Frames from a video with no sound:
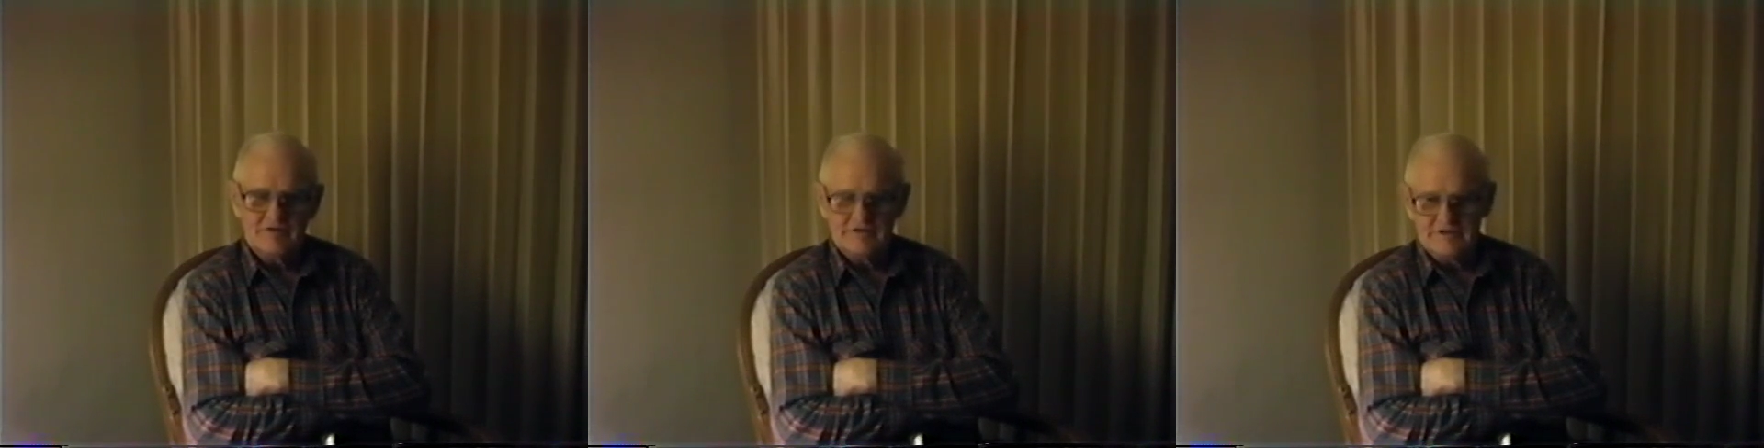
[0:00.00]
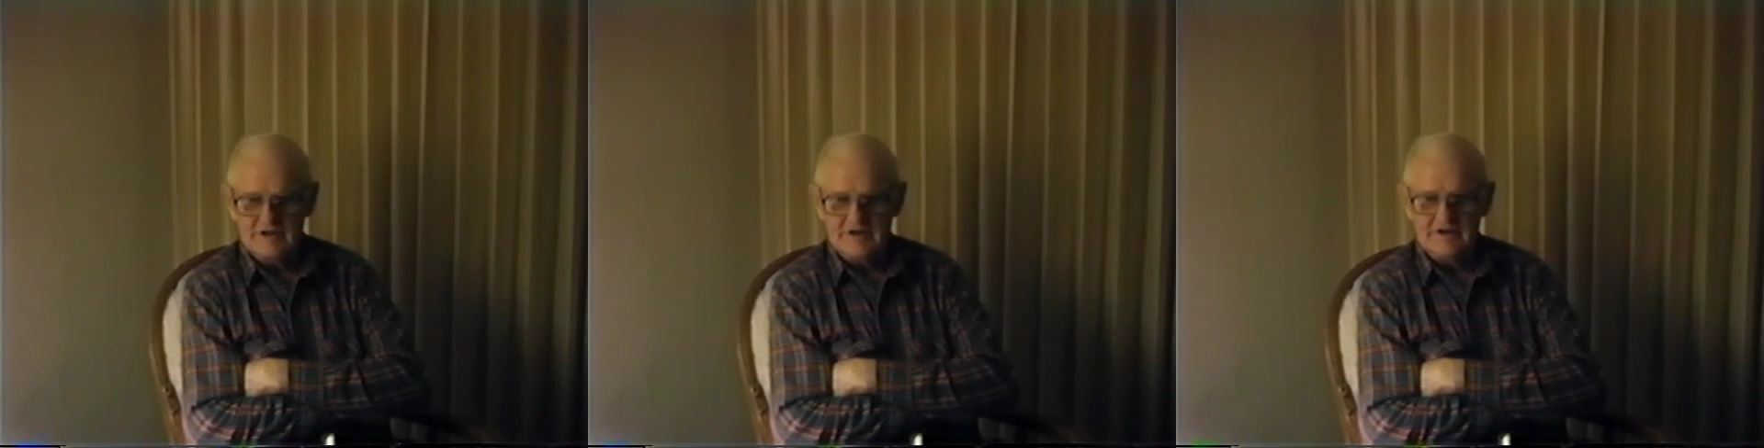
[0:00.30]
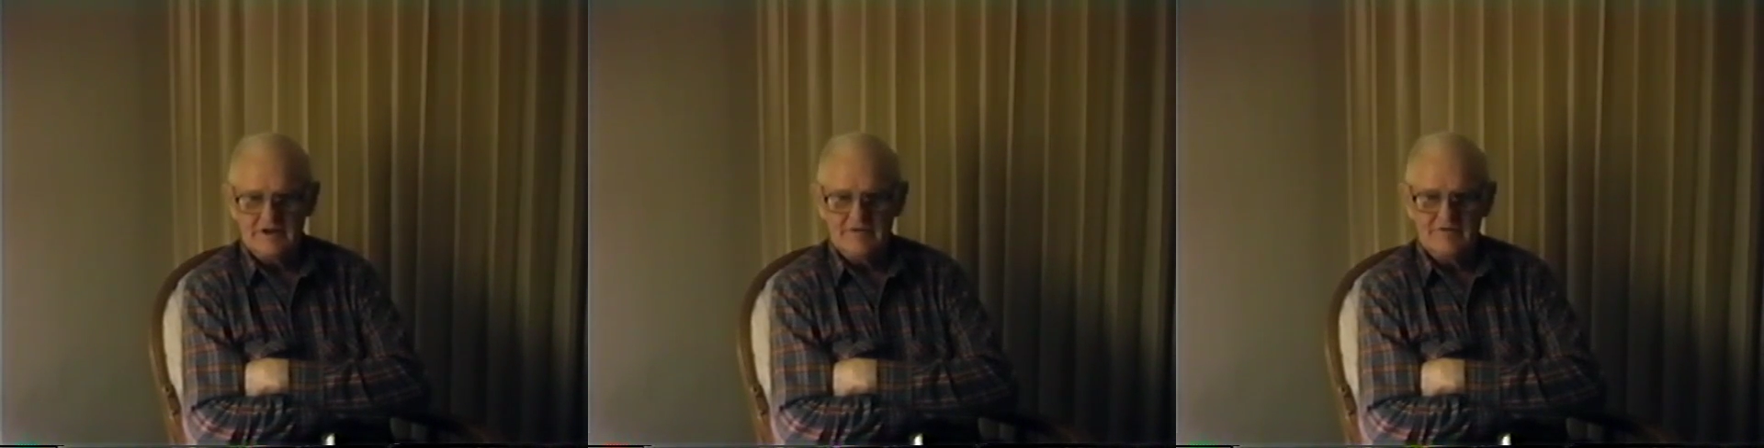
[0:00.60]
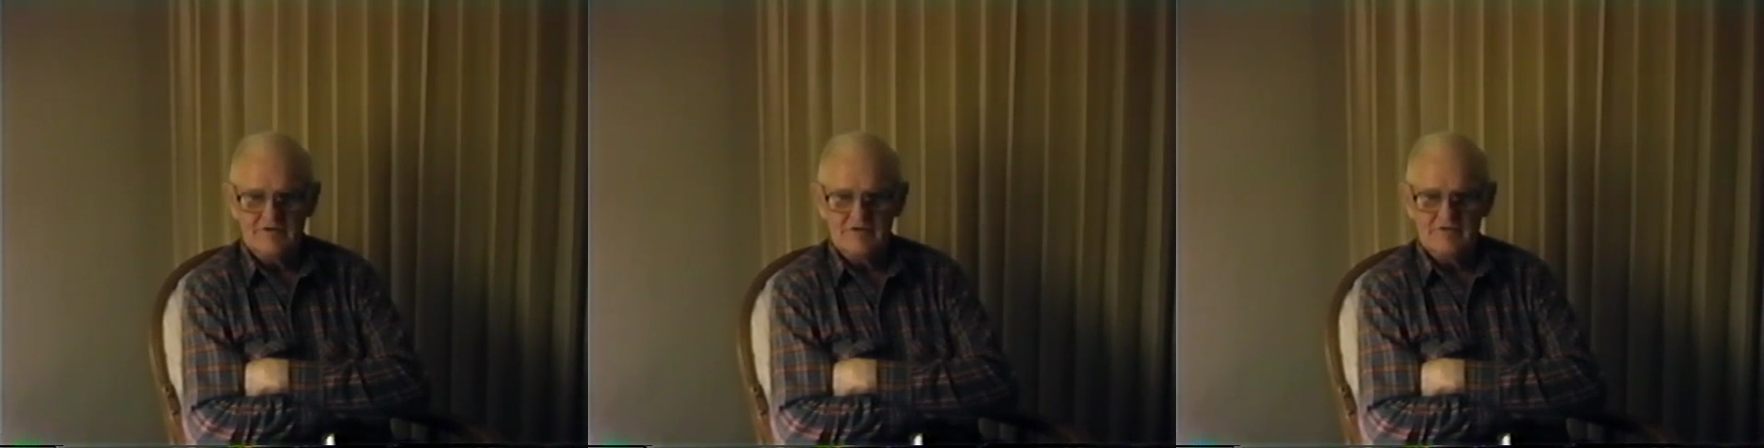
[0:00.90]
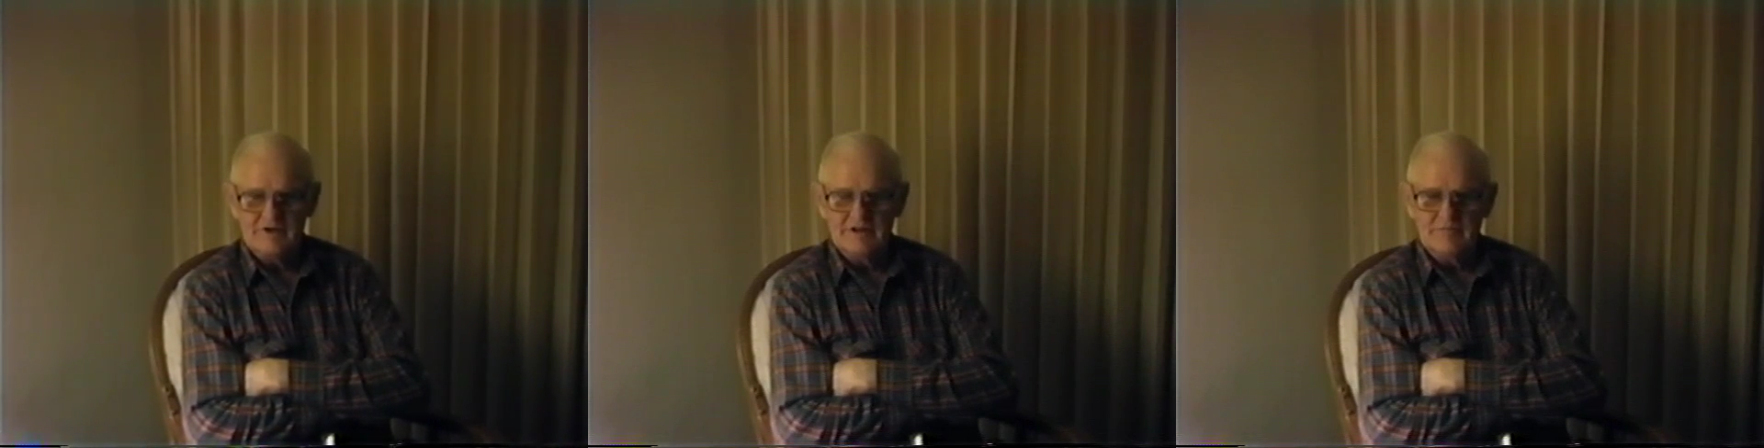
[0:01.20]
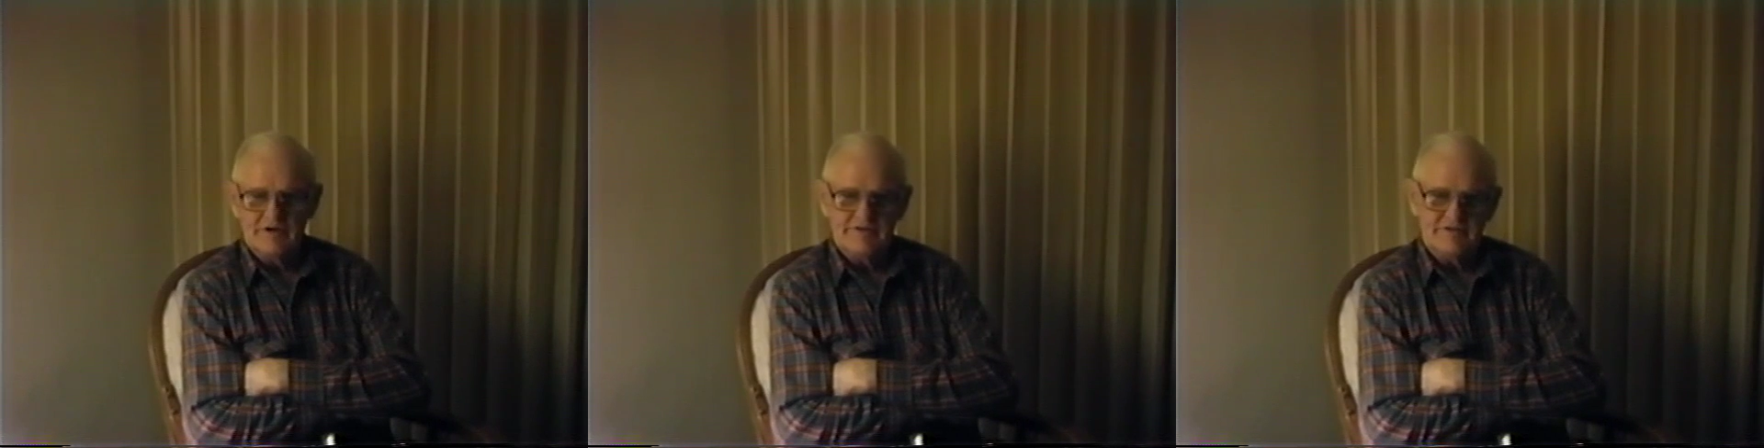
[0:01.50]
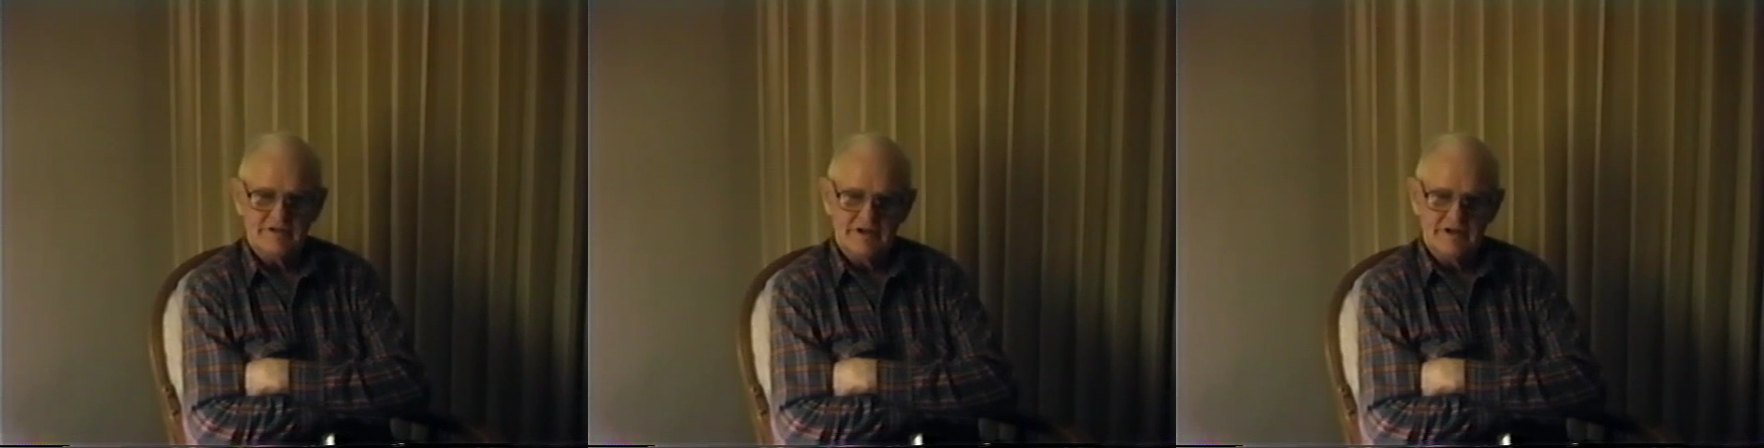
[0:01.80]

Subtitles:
because then I couldn't ride the bus.